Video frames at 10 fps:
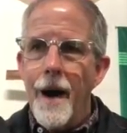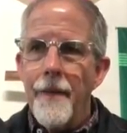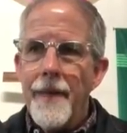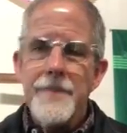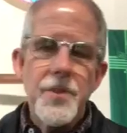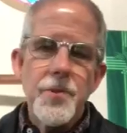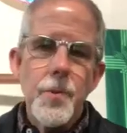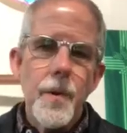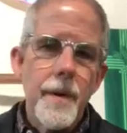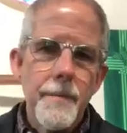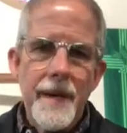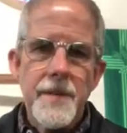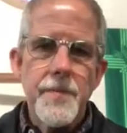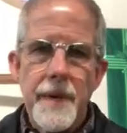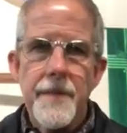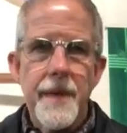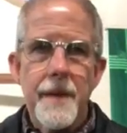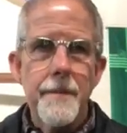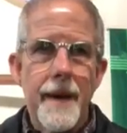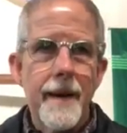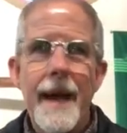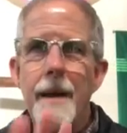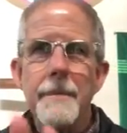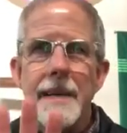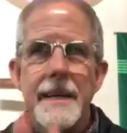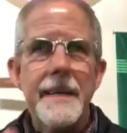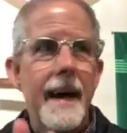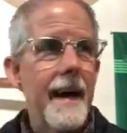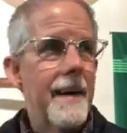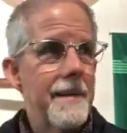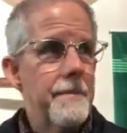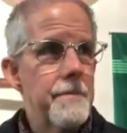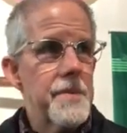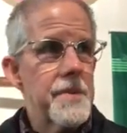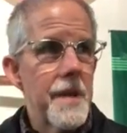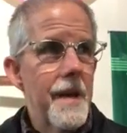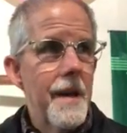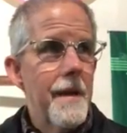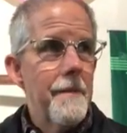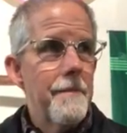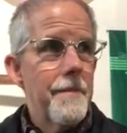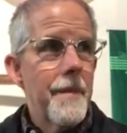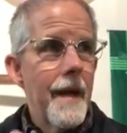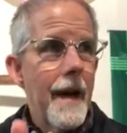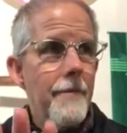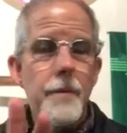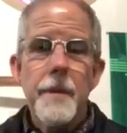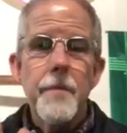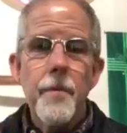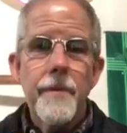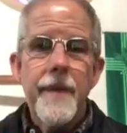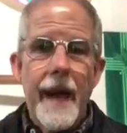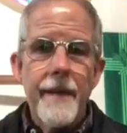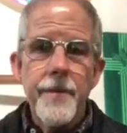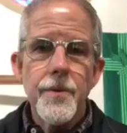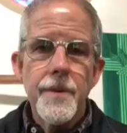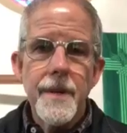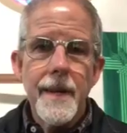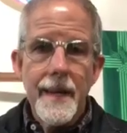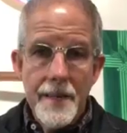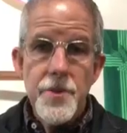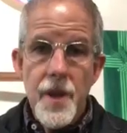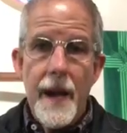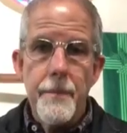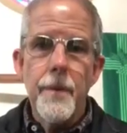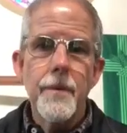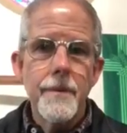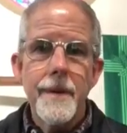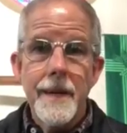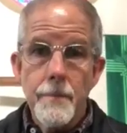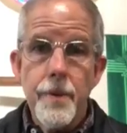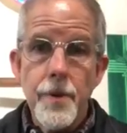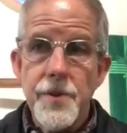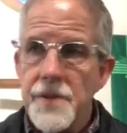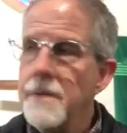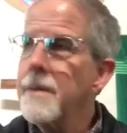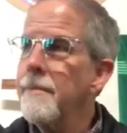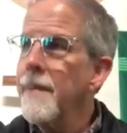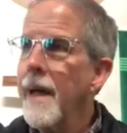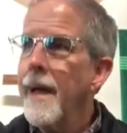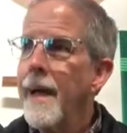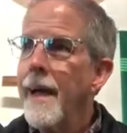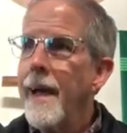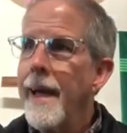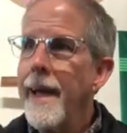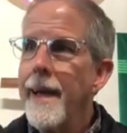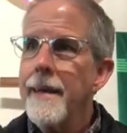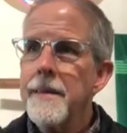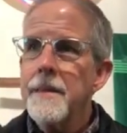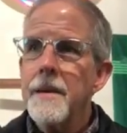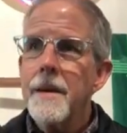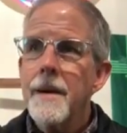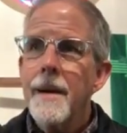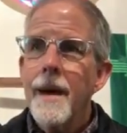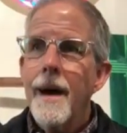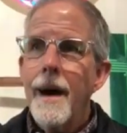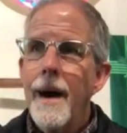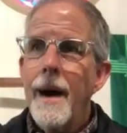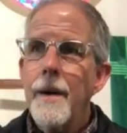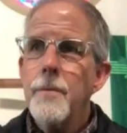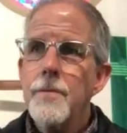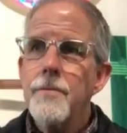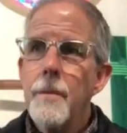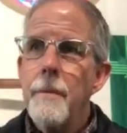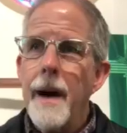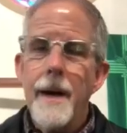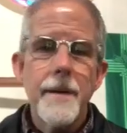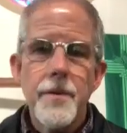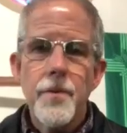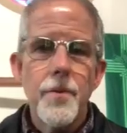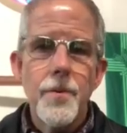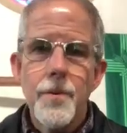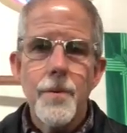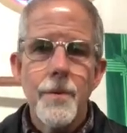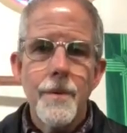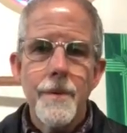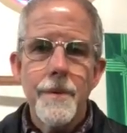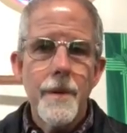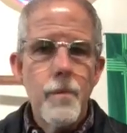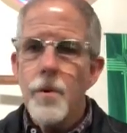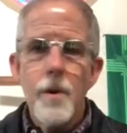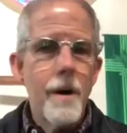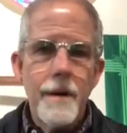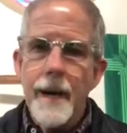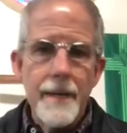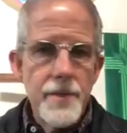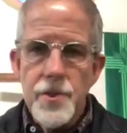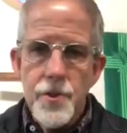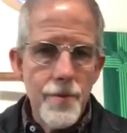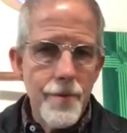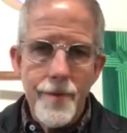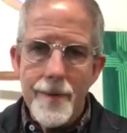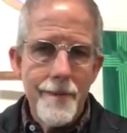That story makes me think about how many times I remember we've gathered in chapel in person, and I would remind you that we're all God's children.